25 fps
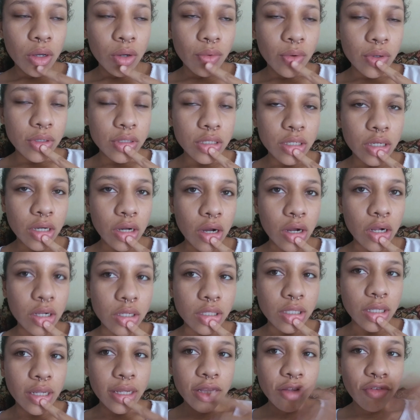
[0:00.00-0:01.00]
what's it
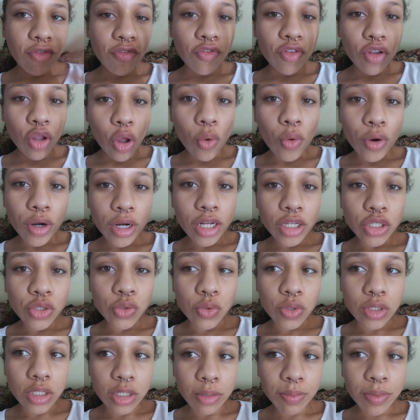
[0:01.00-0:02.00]
called? Like the flour that you
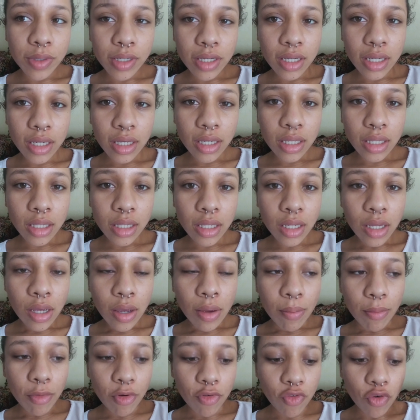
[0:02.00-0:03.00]
dip it in
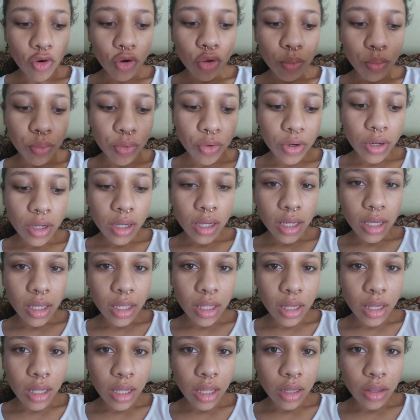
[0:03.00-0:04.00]
before you put it
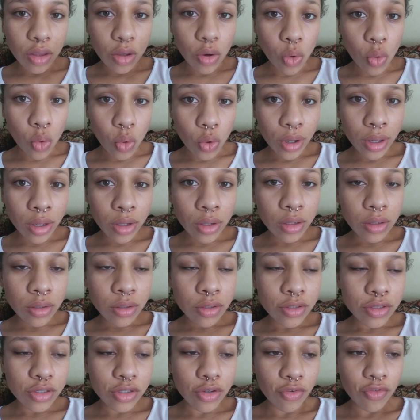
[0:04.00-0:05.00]
in the oil
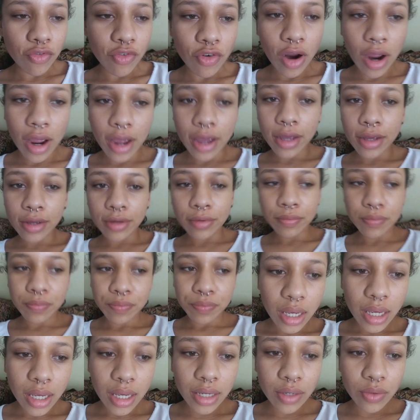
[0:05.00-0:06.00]
to fry,
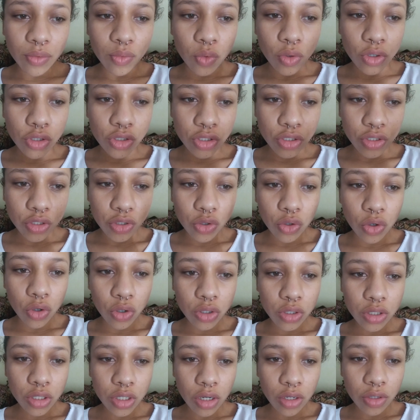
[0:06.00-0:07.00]
it wasn't
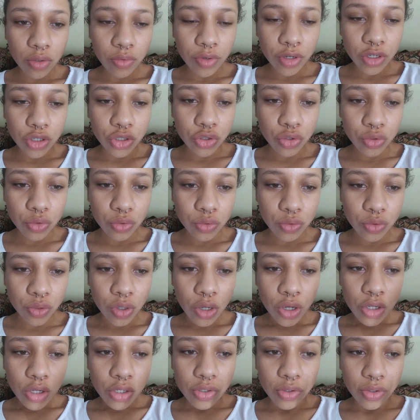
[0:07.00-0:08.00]
cooked all the way through.
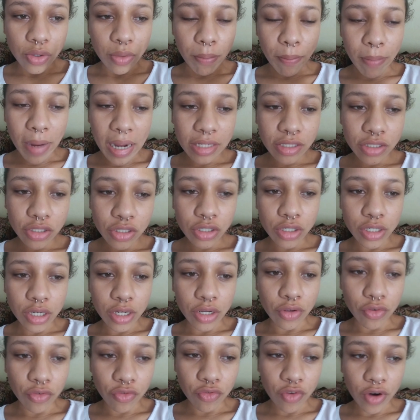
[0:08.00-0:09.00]
So the batter
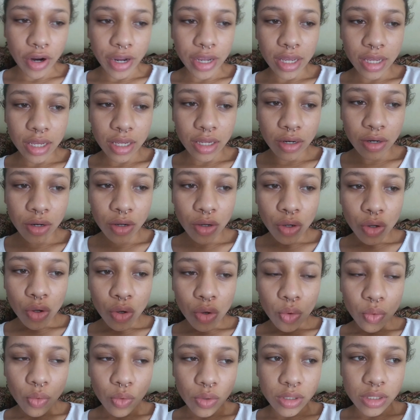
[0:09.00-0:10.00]
that you fry in
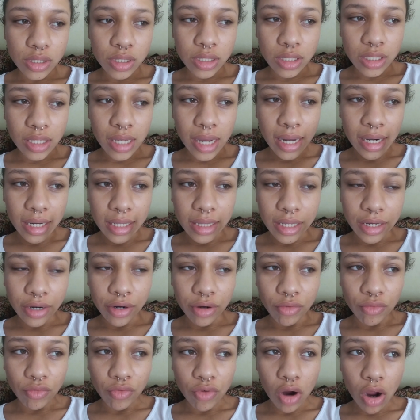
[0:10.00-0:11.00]
was still kind of there
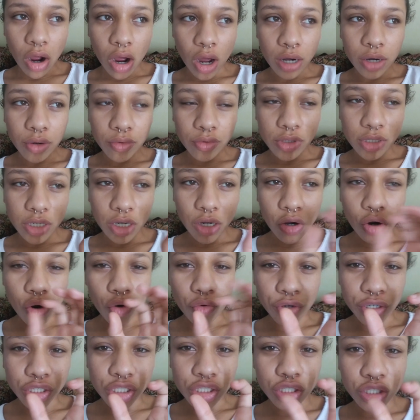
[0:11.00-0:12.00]
and raw, and it was like
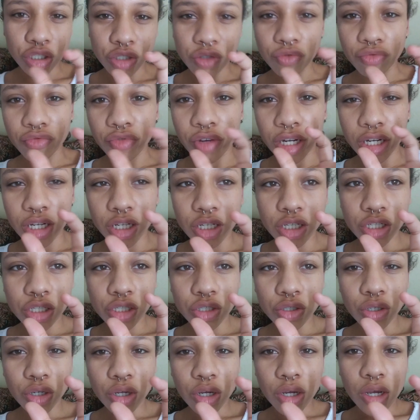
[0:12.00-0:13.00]
orangish
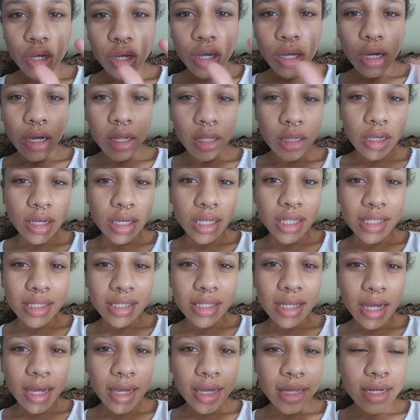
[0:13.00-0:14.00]
reddish on the
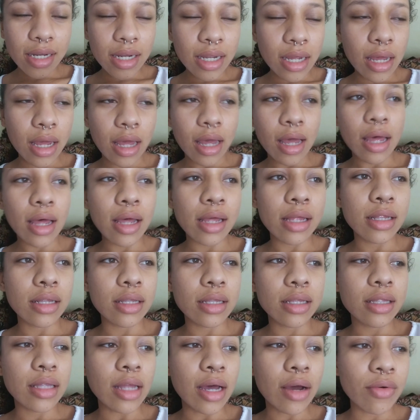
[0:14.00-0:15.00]
inside. And
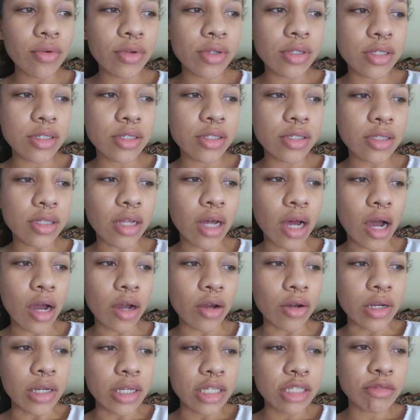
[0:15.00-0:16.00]
that was just not a
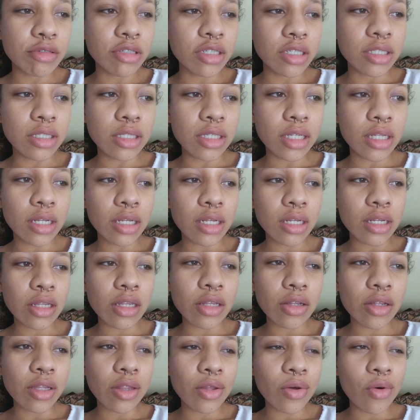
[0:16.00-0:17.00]
good experience. And then
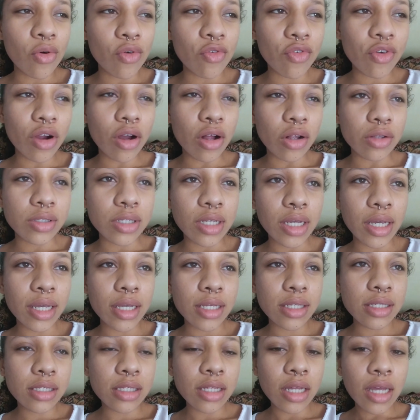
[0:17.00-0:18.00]
the overall
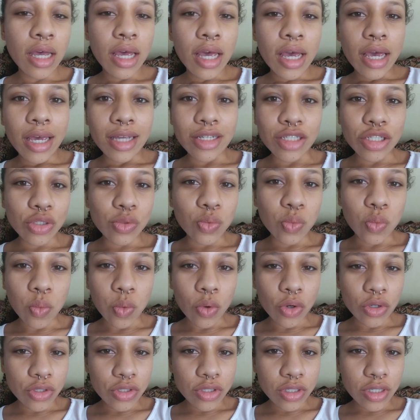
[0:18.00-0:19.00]
taste, it just
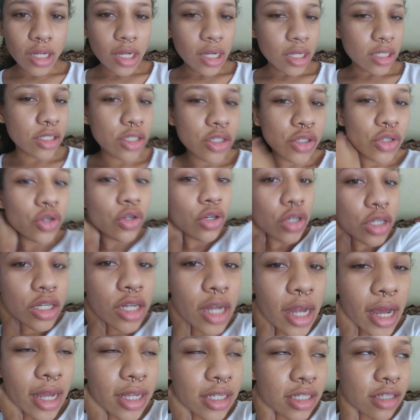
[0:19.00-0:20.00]
wasn't as good
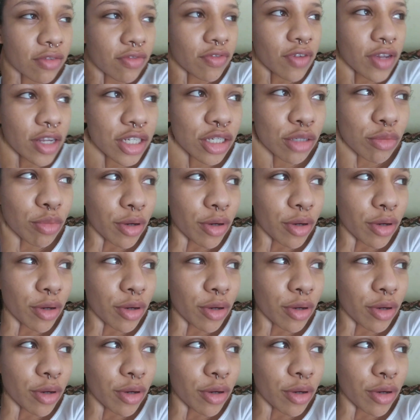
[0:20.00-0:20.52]
as a veggie